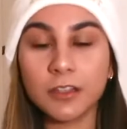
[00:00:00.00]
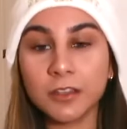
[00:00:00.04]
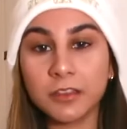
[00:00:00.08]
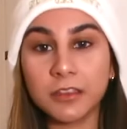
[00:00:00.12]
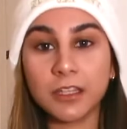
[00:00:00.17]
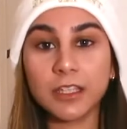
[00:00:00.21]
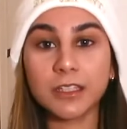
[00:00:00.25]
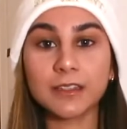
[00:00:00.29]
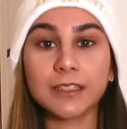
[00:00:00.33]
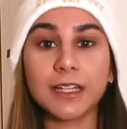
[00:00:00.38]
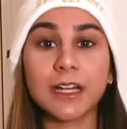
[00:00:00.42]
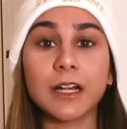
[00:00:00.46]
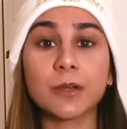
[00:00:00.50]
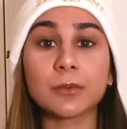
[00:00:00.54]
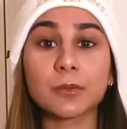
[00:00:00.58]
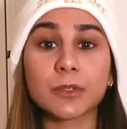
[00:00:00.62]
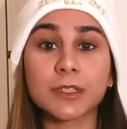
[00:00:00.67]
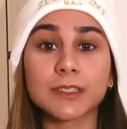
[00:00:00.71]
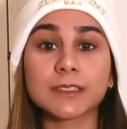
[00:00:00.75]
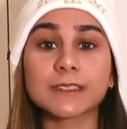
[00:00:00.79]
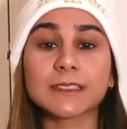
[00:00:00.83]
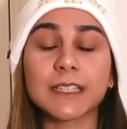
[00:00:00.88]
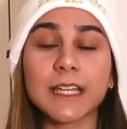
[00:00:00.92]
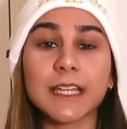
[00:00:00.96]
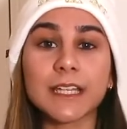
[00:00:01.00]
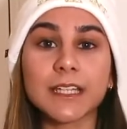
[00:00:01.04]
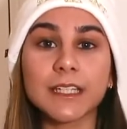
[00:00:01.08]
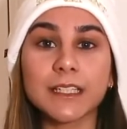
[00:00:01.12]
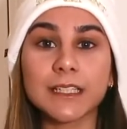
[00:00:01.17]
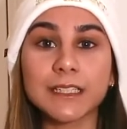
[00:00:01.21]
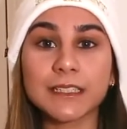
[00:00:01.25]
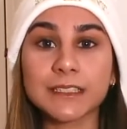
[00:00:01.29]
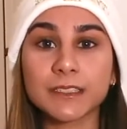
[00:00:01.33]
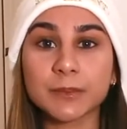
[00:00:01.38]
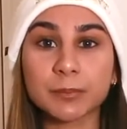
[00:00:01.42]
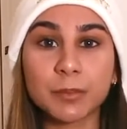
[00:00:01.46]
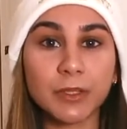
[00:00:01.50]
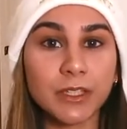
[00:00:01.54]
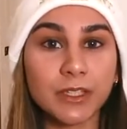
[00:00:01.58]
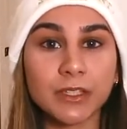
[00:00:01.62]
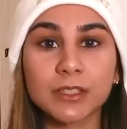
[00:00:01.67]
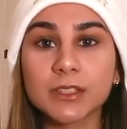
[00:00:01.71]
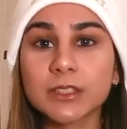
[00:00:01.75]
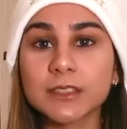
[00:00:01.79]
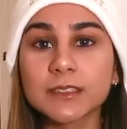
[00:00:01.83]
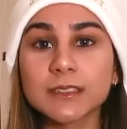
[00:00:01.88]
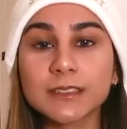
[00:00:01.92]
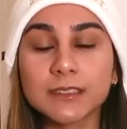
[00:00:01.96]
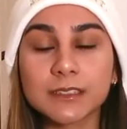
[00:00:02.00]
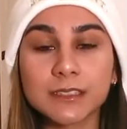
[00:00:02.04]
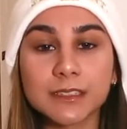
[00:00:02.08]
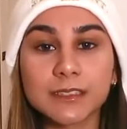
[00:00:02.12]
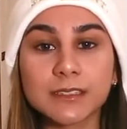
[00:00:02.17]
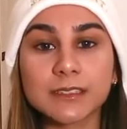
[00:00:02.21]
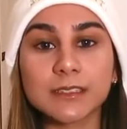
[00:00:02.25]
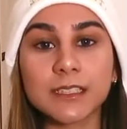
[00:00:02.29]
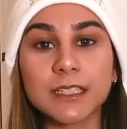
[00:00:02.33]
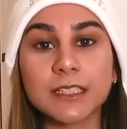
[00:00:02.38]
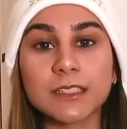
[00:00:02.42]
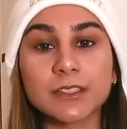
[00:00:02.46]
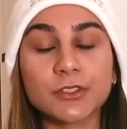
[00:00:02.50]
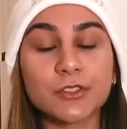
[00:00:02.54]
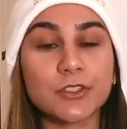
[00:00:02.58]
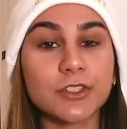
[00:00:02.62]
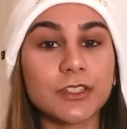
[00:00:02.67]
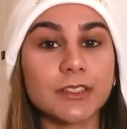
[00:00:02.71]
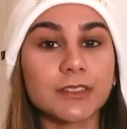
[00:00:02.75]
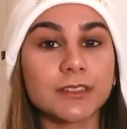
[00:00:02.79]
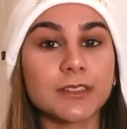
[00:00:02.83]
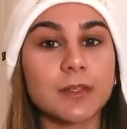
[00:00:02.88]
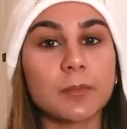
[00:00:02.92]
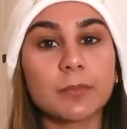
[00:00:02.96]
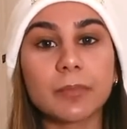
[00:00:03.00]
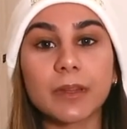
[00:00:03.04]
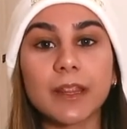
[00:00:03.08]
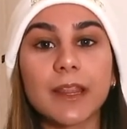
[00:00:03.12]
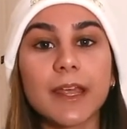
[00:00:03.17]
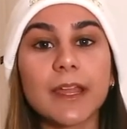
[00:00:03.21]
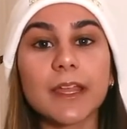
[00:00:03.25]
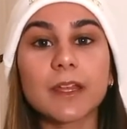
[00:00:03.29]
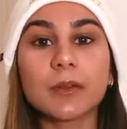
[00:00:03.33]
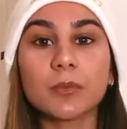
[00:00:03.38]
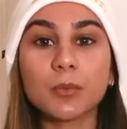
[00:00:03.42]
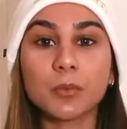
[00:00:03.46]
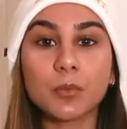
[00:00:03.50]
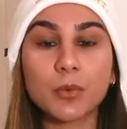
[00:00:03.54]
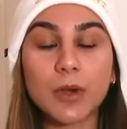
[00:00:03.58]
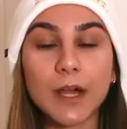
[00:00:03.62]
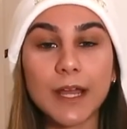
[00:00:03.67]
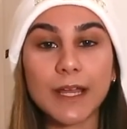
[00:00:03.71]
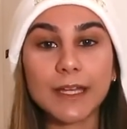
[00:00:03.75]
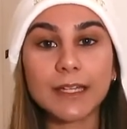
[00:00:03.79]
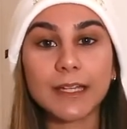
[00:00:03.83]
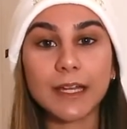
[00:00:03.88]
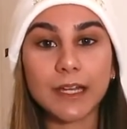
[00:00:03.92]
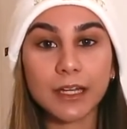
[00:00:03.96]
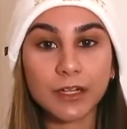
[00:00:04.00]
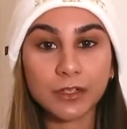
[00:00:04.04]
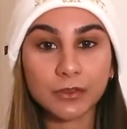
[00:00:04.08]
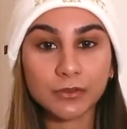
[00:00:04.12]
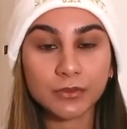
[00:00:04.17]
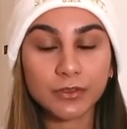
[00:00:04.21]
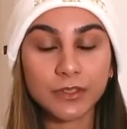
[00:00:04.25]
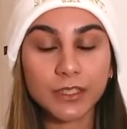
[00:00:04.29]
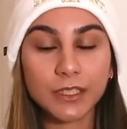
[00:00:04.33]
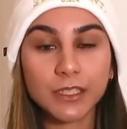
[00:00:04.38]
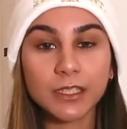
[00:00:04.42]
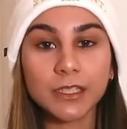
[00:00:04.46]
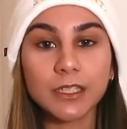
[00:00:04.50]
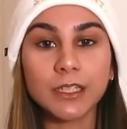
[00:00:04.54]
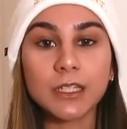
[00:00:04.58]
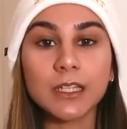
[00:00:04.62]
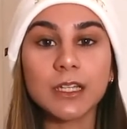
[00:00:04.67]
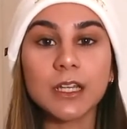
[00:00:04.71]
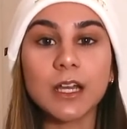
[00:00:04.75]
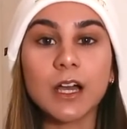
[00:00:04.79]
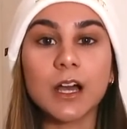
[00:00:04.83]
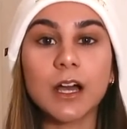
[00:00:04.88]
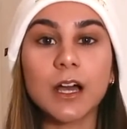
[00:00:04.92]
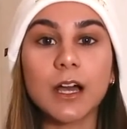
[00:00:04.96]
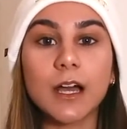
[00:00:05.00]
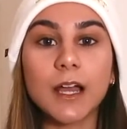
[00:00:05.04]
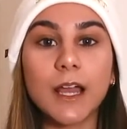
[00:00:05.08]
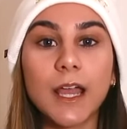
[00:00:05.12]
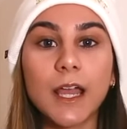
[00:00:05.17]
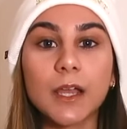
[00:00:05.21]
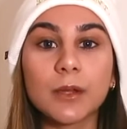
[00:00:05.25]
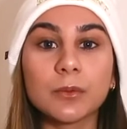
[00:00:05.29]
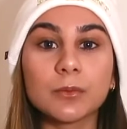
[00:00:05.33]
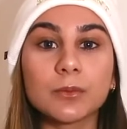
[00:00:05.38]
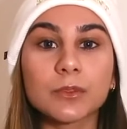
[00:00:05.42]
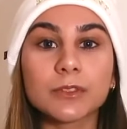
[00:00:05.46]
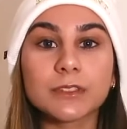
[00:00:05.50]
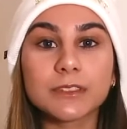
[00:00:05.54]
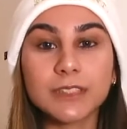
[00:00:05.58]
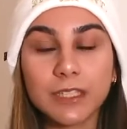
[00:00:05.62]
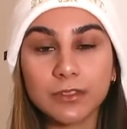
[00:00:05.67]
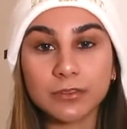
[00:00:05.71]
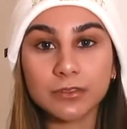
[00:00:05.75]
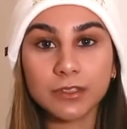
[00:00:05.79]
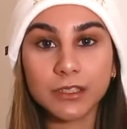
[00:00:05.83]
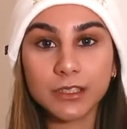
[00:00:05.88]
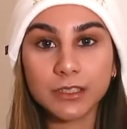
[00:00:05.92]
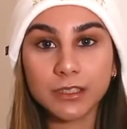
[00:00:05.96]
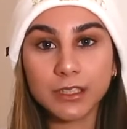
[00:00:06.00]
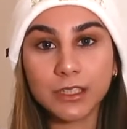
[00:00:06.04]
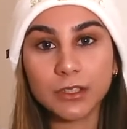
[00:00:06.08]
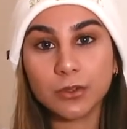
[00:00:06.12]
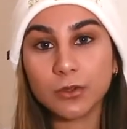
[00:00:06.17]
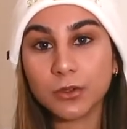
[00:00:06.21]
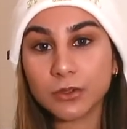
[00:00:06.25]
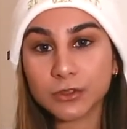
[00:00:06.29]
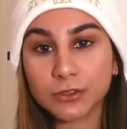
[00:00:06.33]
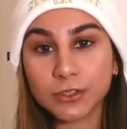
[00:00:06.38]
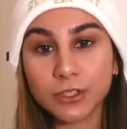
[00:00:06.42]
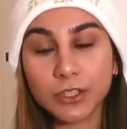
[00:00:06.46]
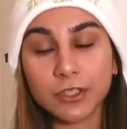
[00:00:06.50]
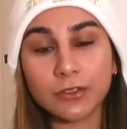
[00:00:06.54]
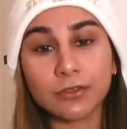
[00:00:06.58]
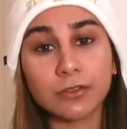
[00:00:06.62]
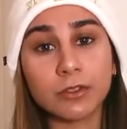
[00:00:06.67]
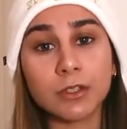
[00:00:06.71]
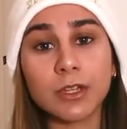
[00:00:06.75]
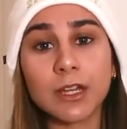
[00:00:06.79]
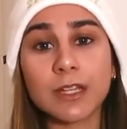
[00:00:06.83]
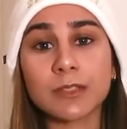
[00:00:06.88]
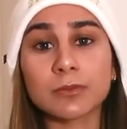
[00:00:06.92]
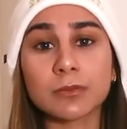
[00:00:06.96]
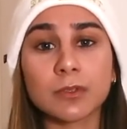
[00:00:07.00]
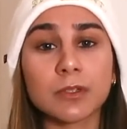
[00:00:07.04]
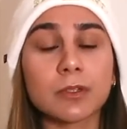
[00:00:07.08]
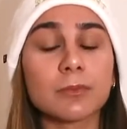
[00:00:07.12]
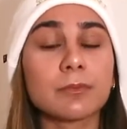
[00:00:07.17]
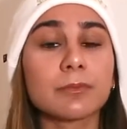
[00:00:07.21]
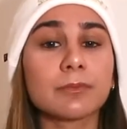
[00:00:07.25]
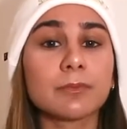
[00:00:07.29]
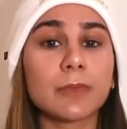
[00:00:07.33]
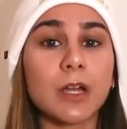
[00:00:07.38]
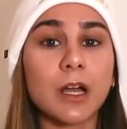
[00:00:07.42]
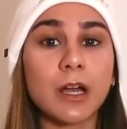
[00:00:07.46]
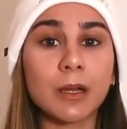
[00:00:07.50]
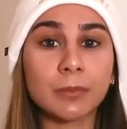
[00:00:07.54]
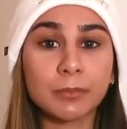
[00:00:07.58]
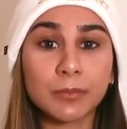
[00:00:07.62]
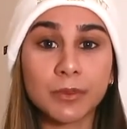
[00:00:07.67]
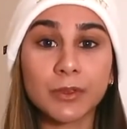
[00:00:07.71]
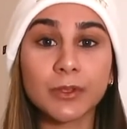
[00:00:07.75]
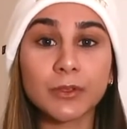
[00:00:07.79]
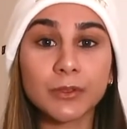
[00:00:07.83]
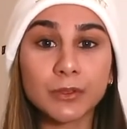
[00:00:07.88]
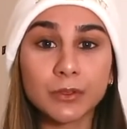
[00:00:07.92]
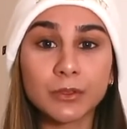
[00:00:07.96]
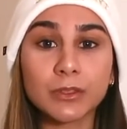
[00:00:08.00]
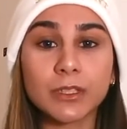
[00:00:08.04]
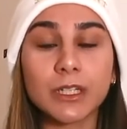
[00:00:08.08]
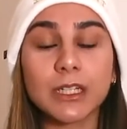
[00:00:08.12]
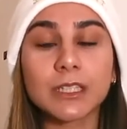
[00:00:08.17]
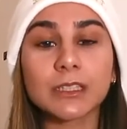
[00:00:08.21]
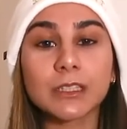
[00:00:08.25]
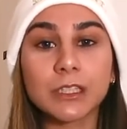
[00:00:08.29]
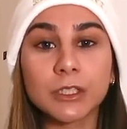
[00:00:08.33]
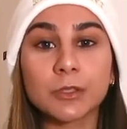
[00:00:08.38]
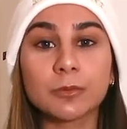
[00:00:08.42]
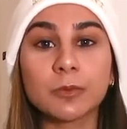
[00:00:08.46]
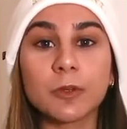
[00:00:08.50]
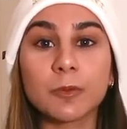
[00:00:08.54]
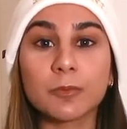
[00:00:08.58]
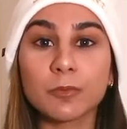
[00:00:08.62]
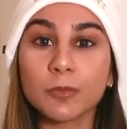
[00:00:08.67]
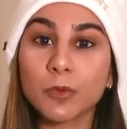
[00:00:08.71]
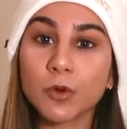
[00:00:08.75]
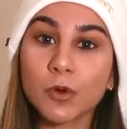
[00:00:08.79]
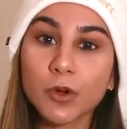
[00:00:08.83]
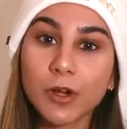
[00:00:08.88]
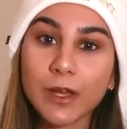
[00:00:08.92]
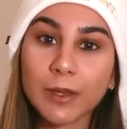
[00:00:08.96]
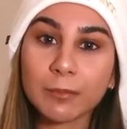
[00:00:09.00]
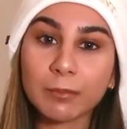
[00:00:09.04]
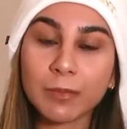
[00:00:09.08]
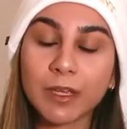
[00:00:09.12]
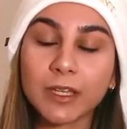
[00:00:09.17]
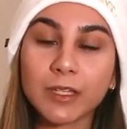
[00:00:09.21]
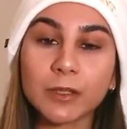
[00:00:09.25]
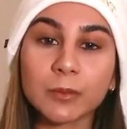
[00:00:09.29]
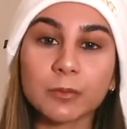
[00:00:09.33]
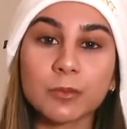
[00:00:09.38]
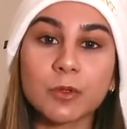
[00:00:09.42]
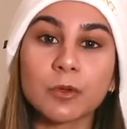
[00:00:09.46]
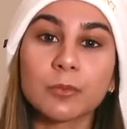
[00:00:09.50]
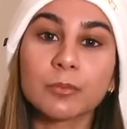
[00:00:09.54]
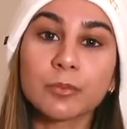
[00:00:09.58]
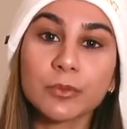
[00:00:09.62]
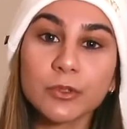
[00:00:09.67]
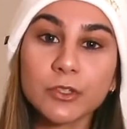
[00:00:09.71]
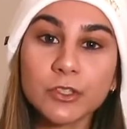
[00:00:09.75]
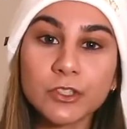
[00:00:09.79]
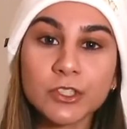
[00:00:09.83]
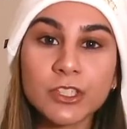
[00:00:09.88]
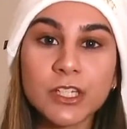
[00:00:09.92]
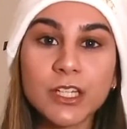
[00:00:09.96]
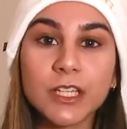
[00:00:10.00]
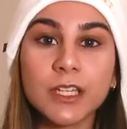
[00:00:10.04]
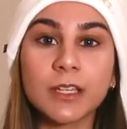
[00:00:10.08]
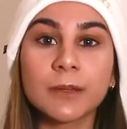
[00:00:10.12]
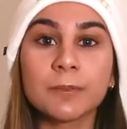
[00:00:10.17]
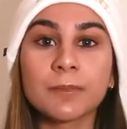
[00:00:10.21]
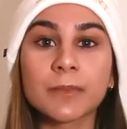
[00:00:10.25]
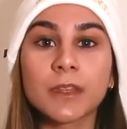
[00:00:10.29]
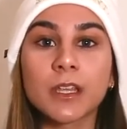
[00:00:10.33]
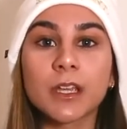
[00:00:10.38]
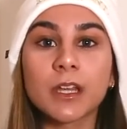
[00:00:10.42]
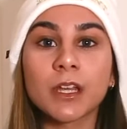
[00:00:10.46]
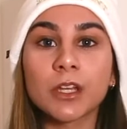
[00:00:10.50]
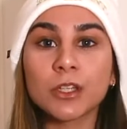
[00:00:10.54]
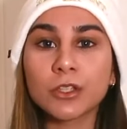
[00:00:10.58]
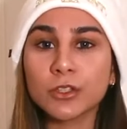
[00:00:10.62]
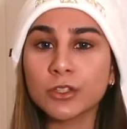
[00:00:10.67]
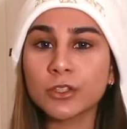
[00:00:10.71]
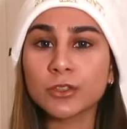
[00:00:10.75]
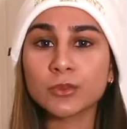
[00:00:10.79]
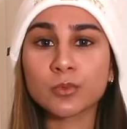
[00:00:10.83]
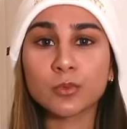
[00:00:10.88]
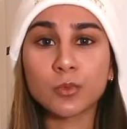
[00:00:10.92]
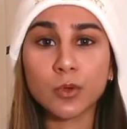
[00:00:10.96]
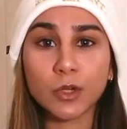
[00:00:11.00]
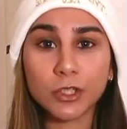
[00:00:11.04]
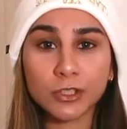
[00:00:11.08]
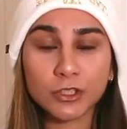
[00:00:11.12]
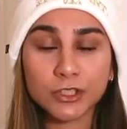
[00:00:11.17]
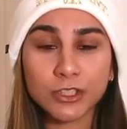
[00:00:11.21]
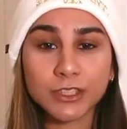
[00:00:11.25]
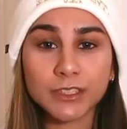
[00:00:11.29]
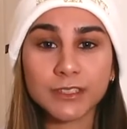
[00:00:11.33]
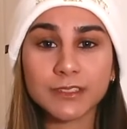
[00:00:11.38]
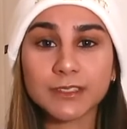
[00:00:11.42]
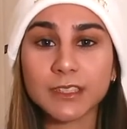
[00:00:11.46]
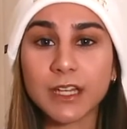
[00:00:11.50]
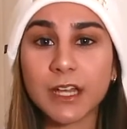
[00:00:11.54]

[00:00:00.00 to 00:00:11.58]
thing that I want to say is, because this is just plain white outfit, I would definitely also, if you guys want to up the look a little bit more and make it more bougie, use watches.